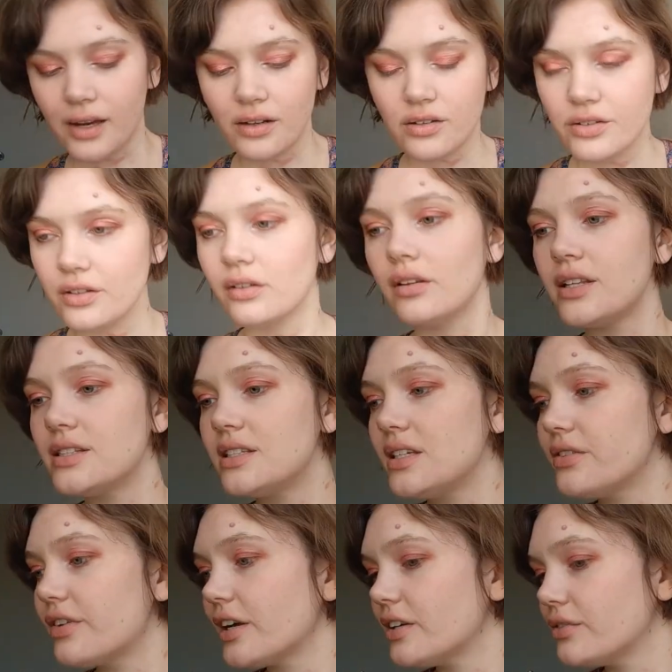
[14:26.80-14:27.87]
And let's
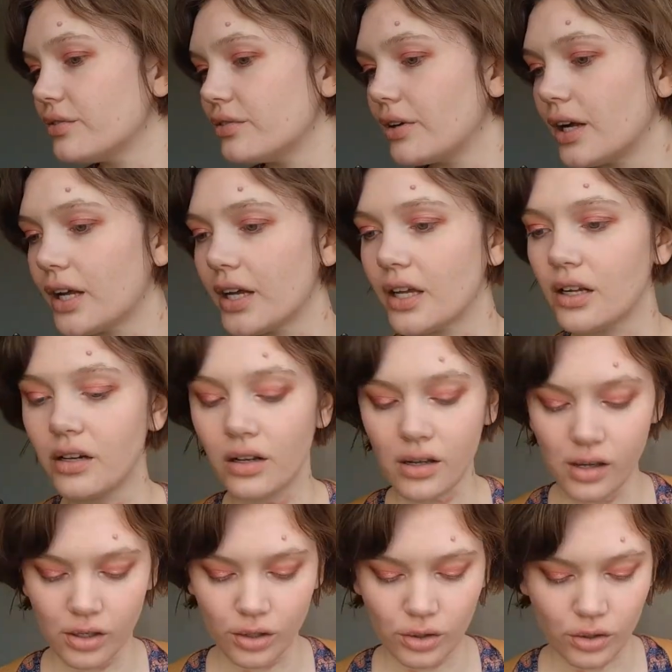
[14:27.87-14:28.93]
see if I can find
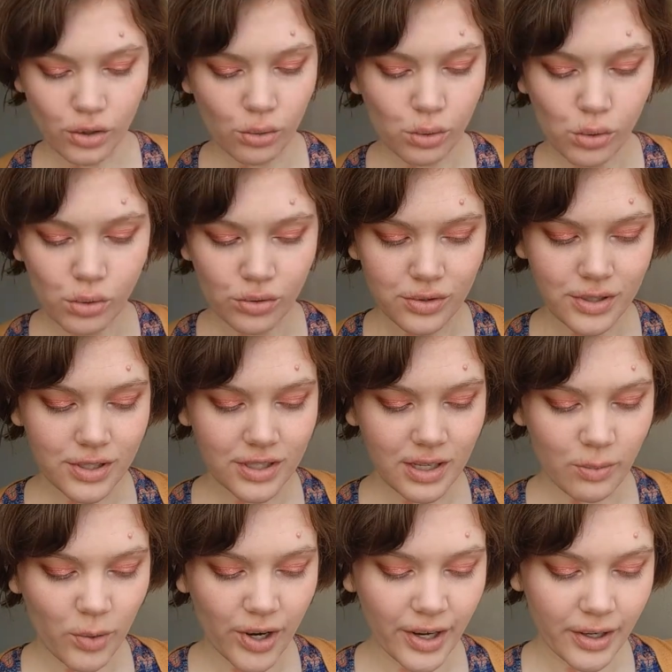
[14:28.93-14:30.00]
a gold
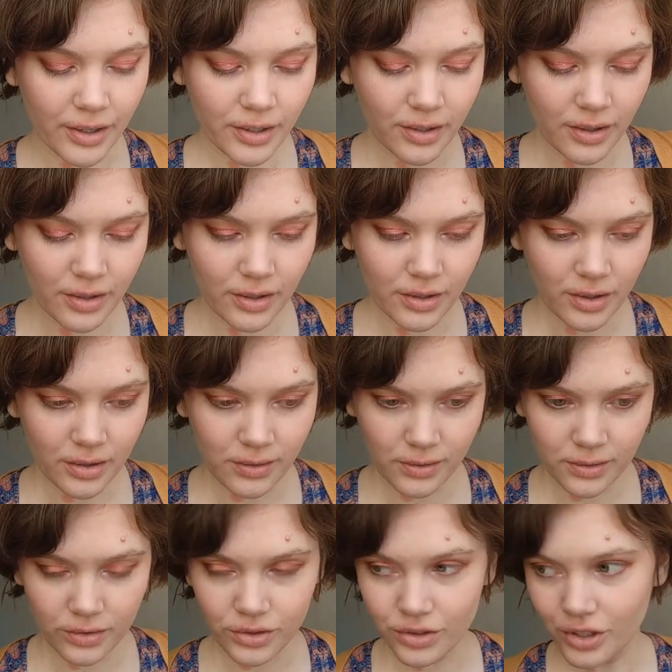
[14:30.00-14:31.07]
somewhere.
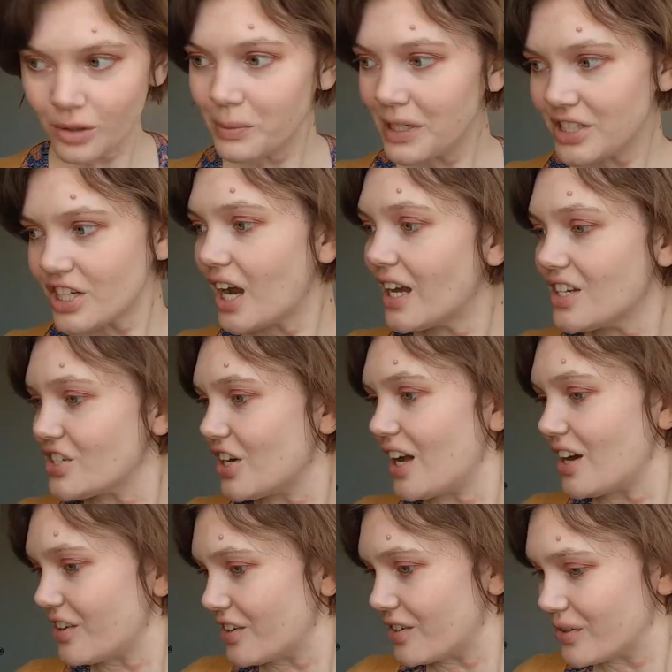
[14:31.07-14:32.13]
So much
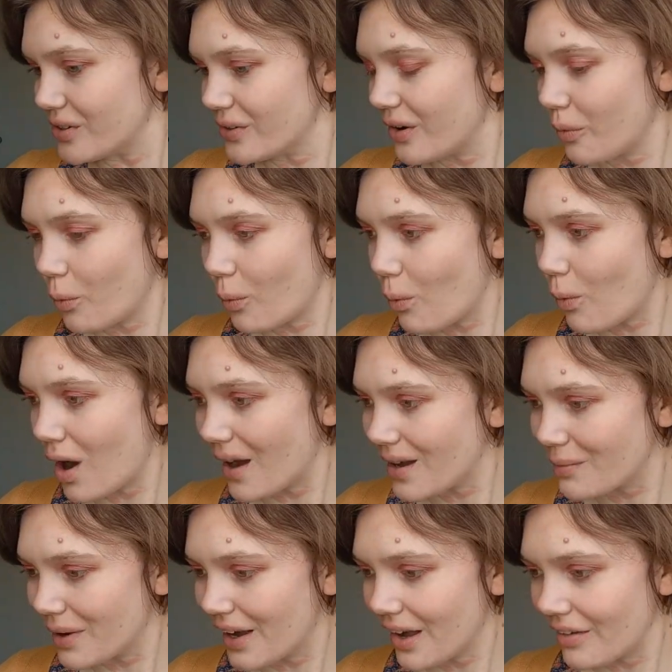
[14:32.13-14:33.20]
eyeshadow. Why
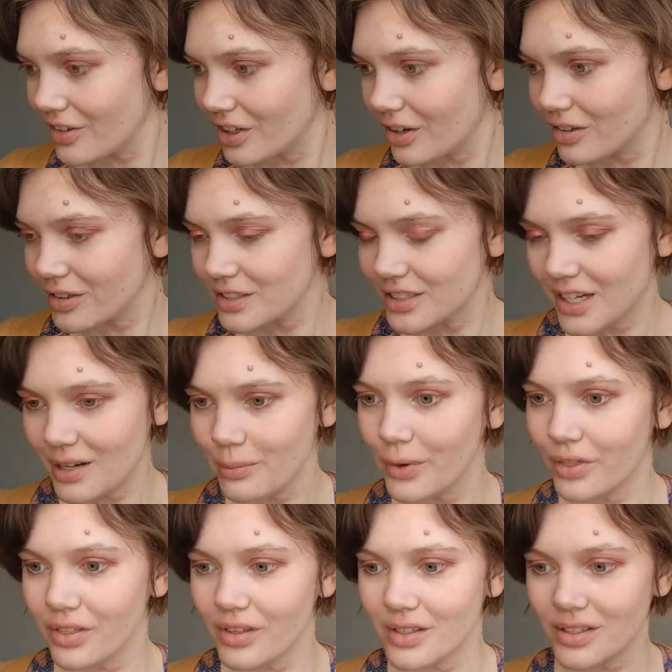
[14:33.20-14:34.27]
am I having a hard time
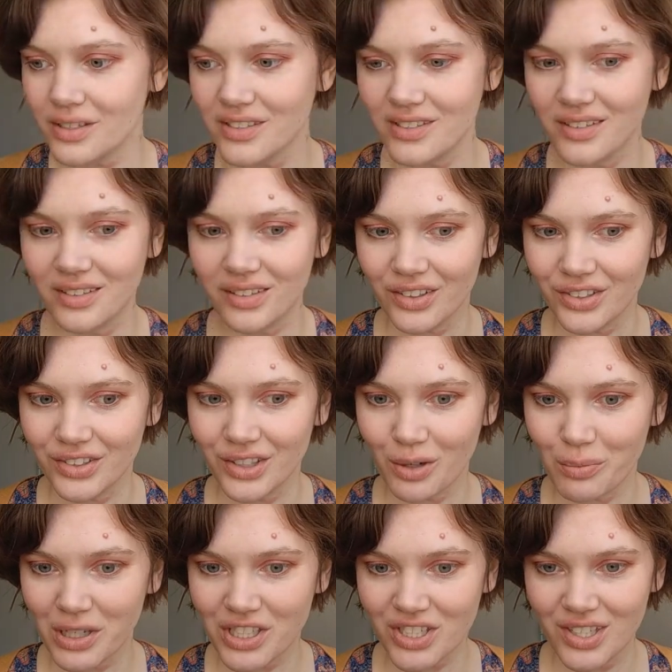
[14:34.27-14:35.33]
with this? There's
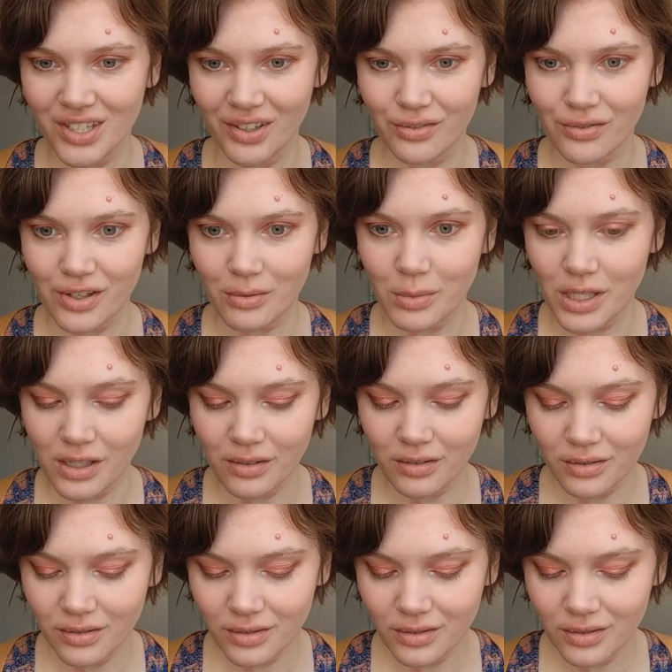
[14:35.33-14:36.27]
so much sitting in front of me.